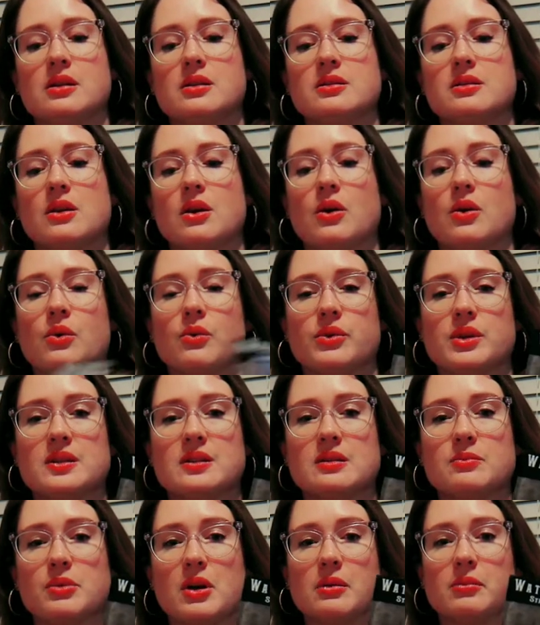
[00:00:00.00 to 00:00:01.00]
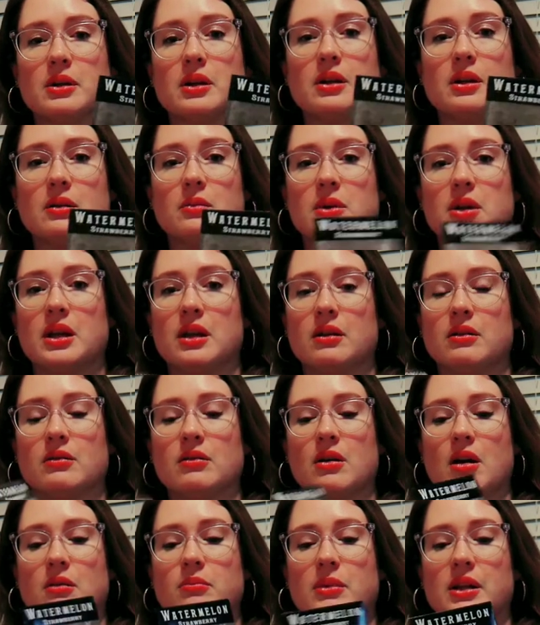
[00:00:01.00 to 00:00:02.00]
So this is probably going to be
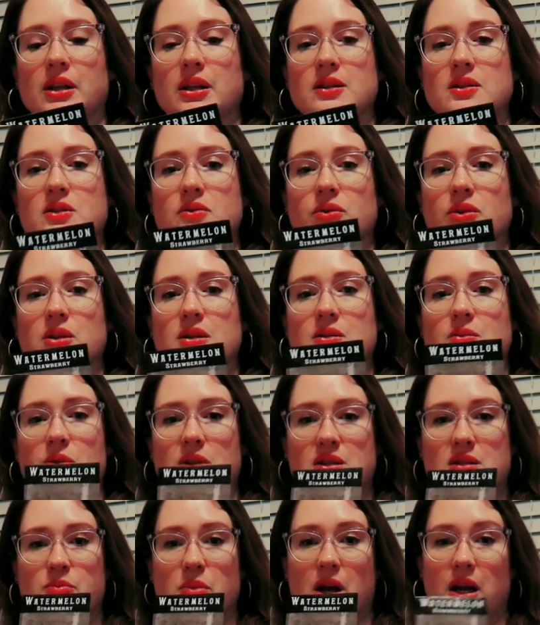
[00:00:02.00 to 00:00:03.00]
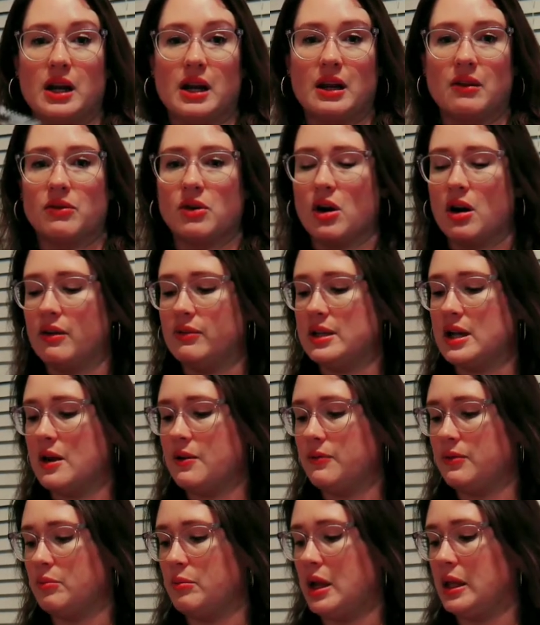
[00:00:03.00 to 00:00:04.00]
on my list for this one spot I have carved
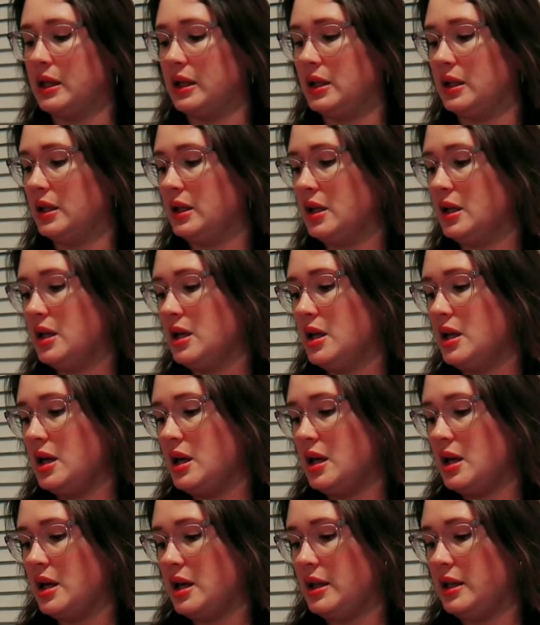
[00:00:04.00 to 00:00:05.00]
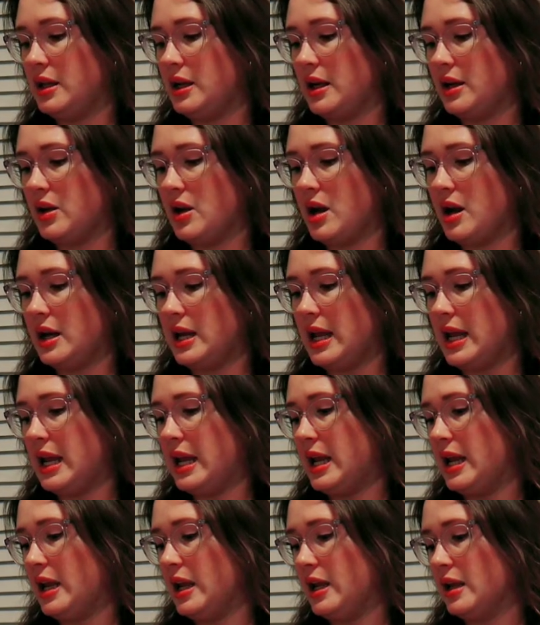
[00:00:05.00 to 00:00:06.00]
out for melon. And then I got
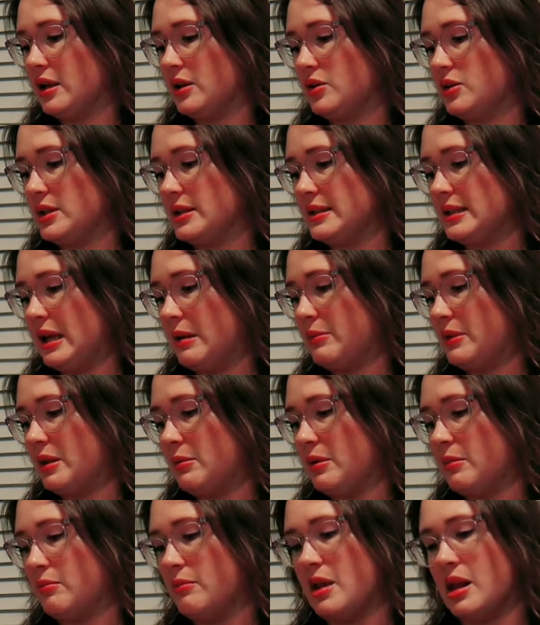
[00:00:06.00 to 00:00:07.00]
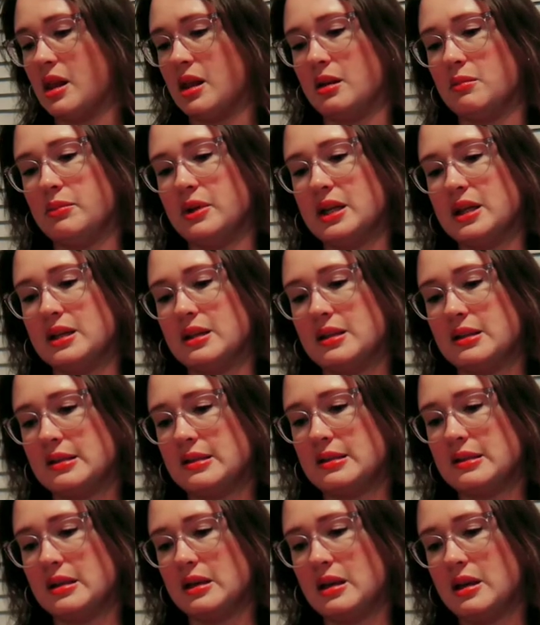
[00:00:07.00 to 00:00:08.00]
a chrysanthemum melon
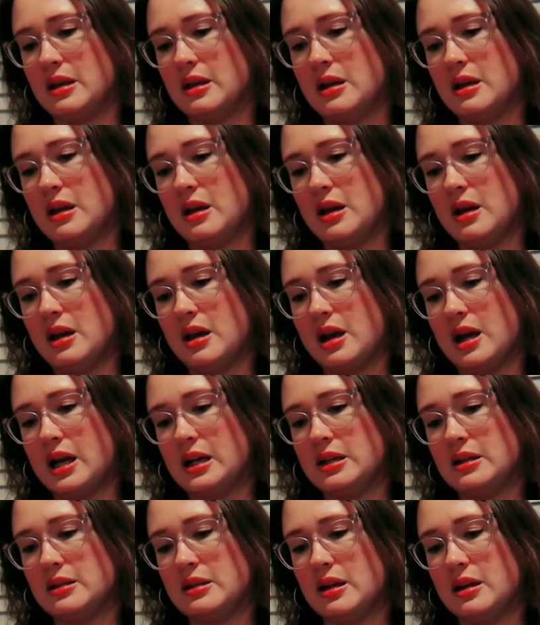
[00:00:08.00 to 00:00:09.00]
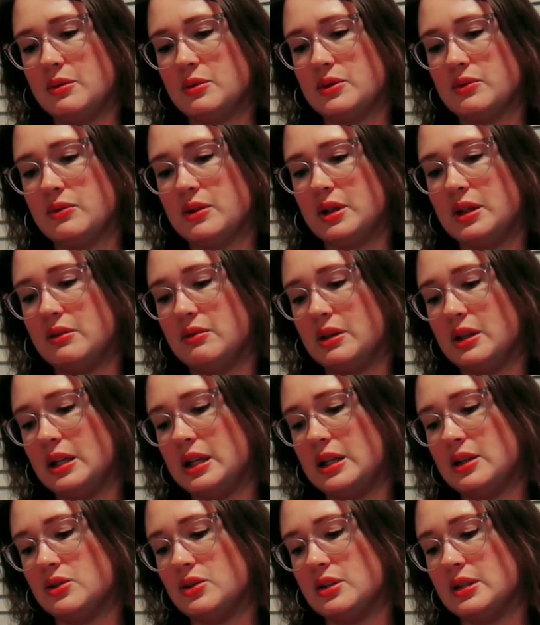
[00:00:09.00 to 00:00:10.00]
because I just thought it was really,
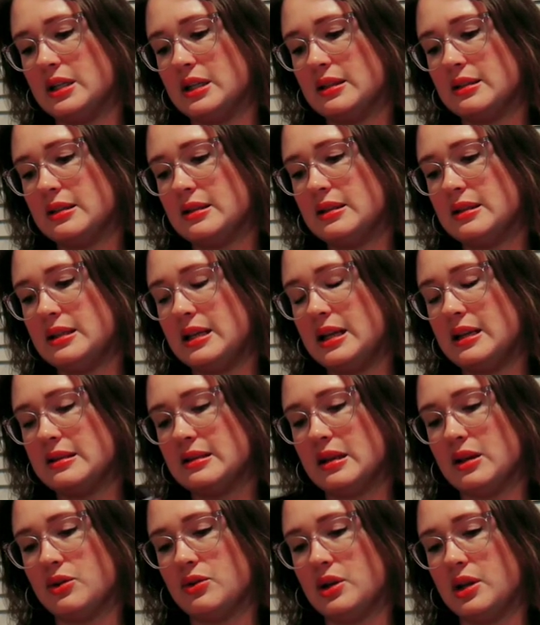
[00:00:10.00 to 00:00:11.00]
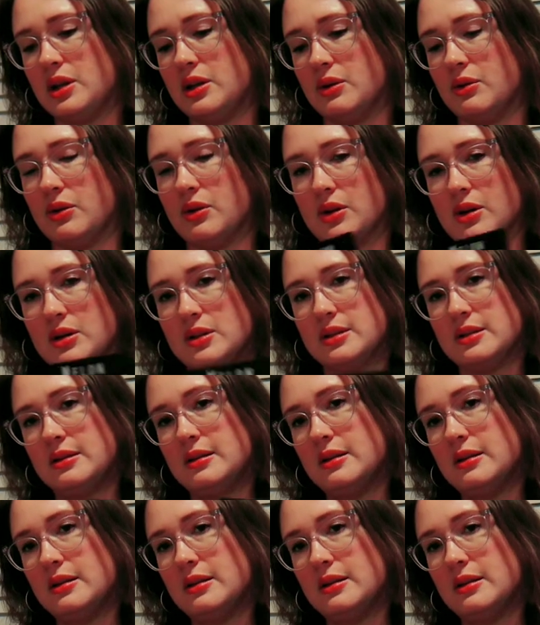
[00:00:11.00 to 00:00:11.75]
really interesting. It says it tastes like Greek yogurt.